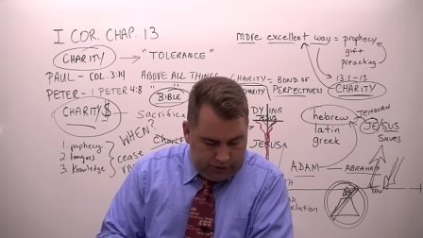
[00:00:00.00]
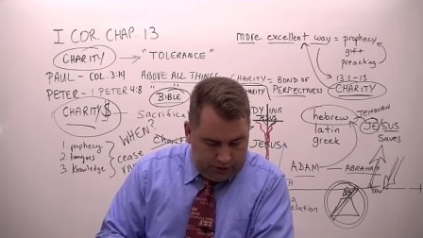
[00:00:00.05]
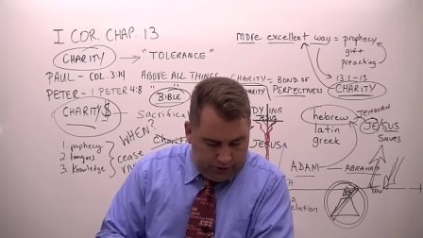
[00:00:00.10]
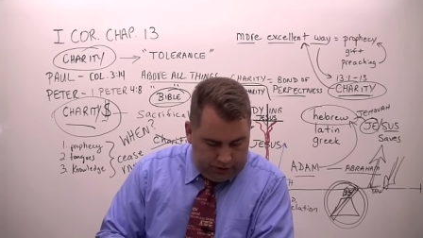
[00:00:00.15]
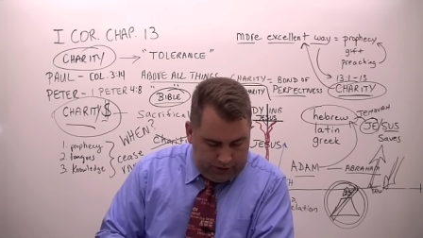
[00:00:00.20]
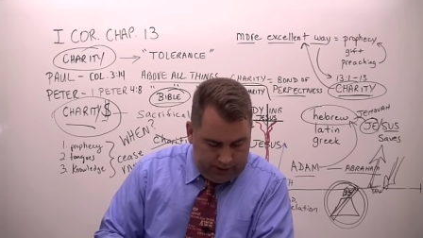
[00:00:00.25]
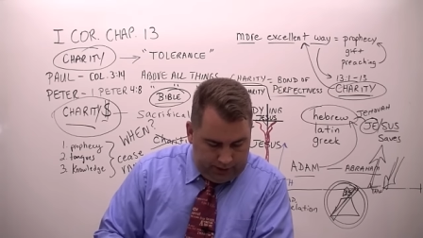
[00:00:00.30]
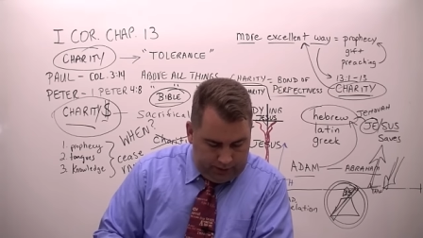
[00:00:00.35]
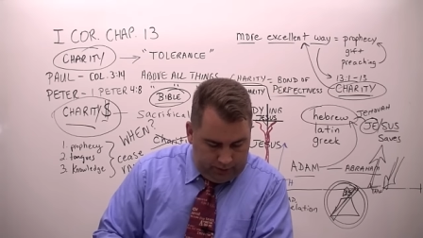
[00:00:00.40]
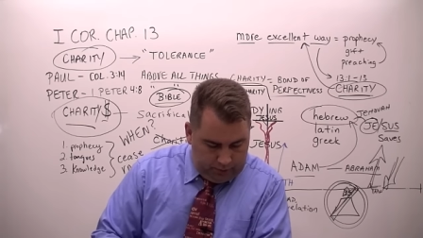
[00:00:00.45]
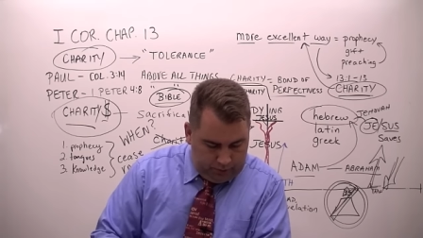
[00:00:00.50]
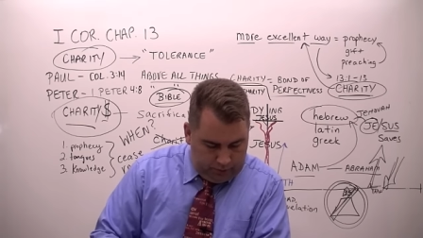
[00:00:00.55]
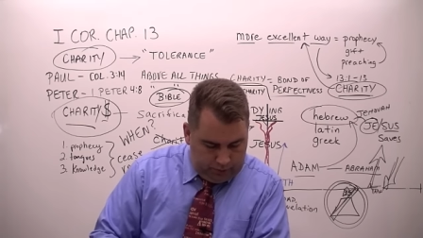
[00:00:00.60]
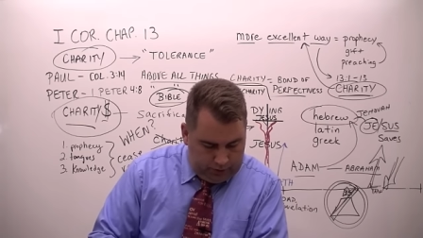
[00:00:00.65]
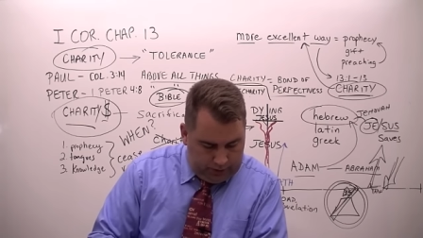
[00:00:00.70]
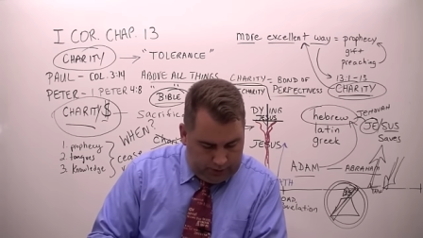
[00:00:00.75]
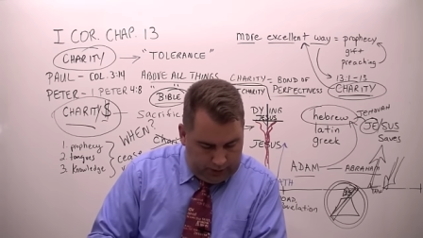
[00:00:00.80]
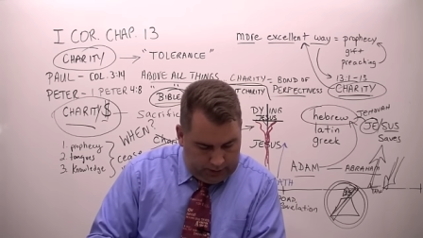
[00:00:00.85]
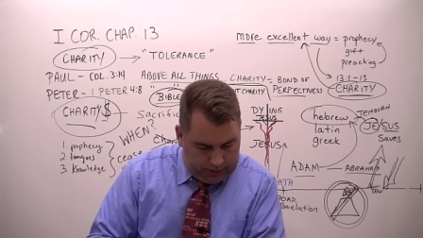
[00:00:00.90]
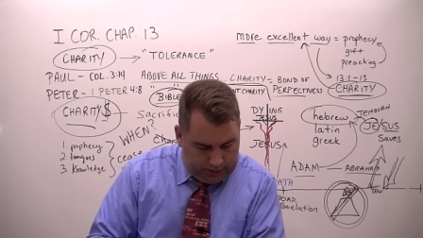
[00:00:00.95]
to seeing
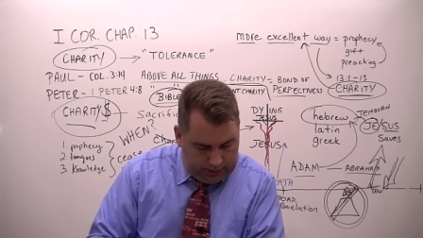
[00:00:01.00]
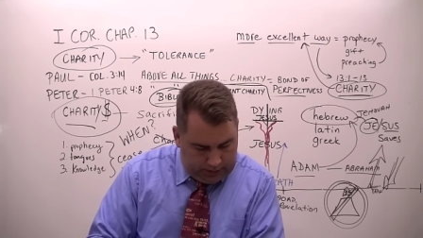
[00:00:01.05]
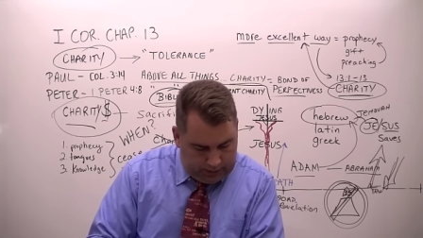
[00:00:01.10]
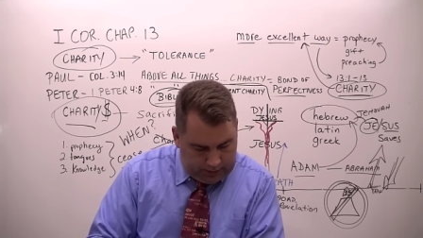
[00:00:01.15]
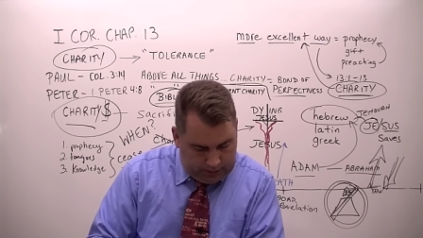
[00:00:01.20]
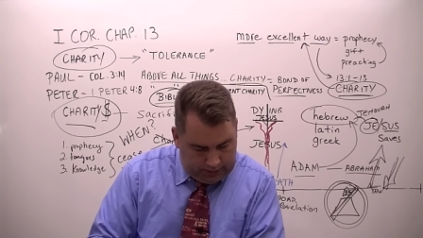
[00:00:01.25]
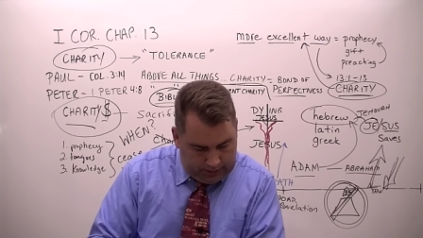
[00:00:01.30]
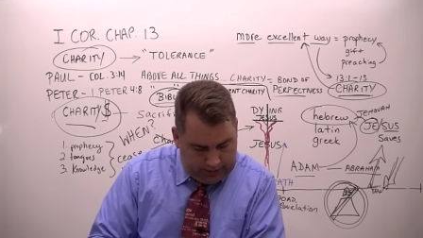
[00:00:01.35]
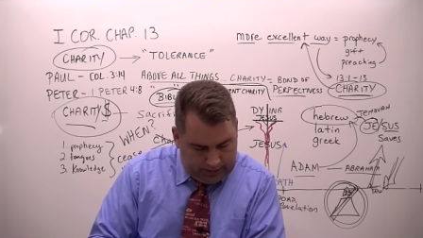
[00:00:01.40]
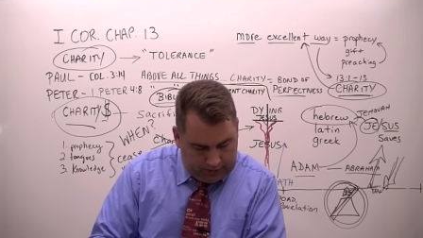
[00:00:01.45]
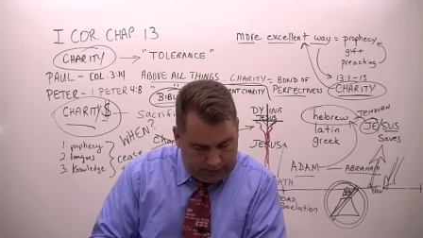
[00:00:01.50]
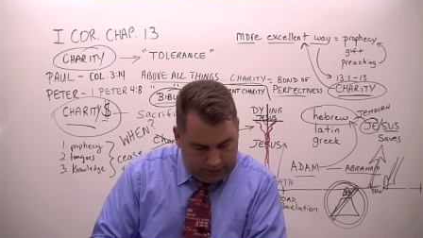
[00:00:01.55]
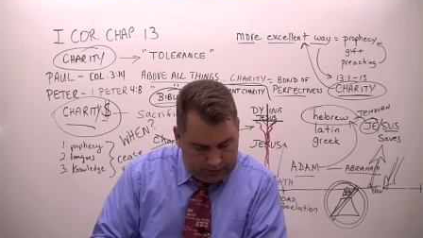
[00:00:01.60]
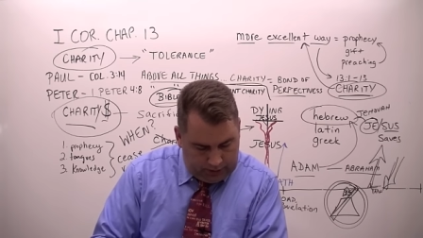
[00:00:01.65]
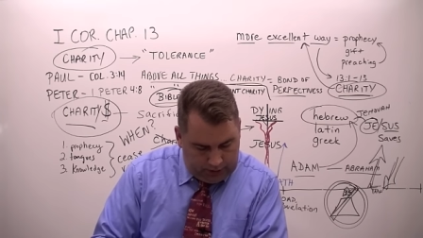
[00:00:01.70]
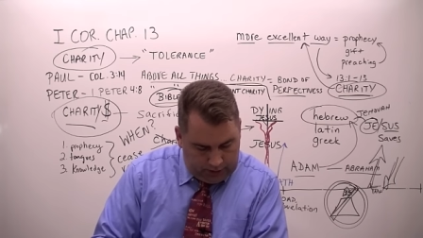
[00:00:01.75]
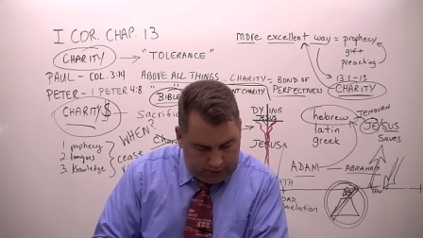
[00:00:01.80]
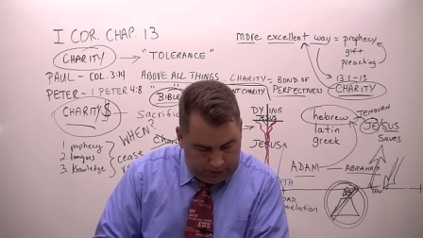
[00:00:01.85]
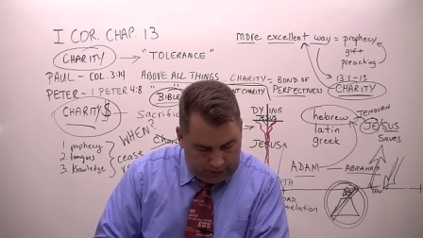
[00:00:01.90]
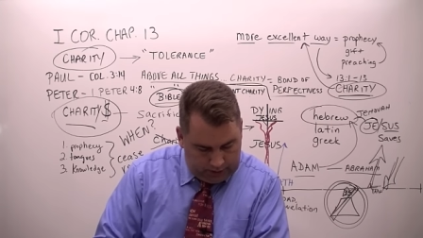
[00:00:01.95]
through a, a glass
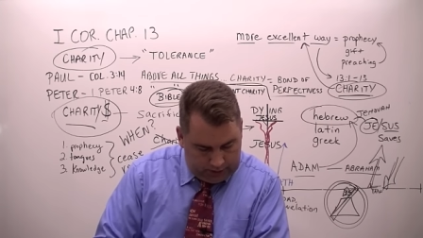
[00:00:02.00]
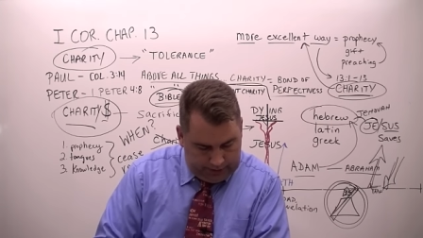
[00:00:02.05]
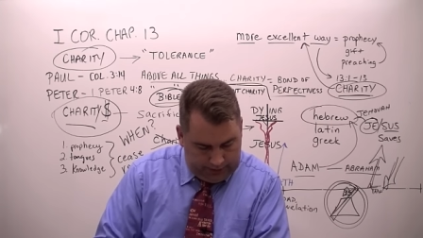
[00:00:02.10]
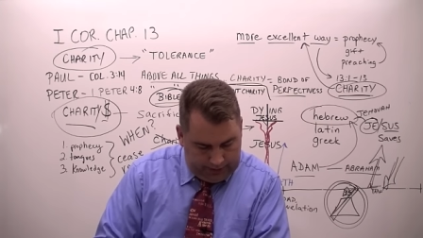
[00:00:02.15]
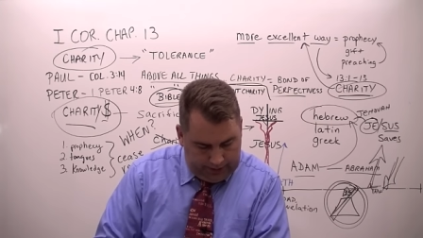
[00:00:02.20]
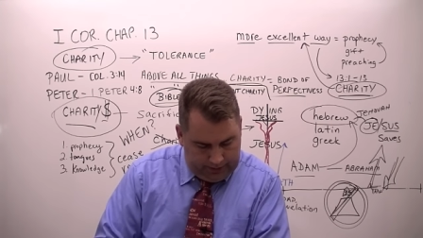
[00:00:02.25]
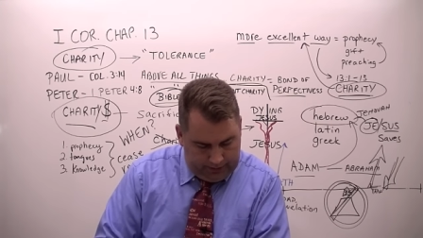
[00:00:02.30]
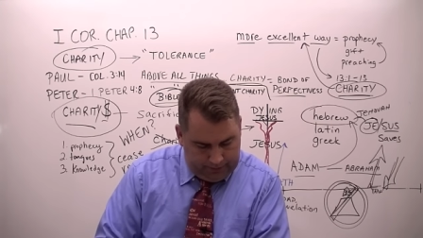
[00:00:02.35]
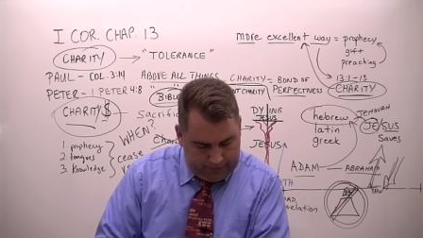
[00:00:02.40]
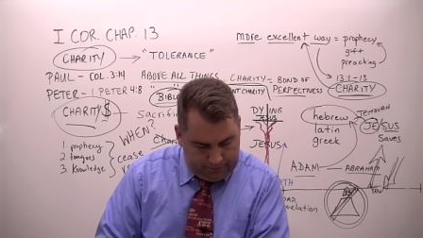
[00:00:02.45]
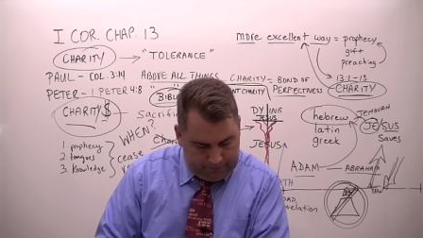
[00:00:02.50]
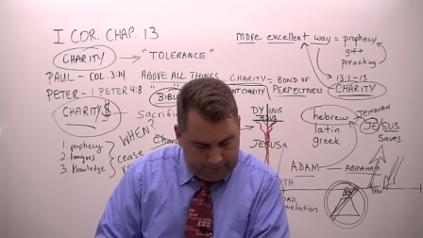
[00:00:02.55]
darkly,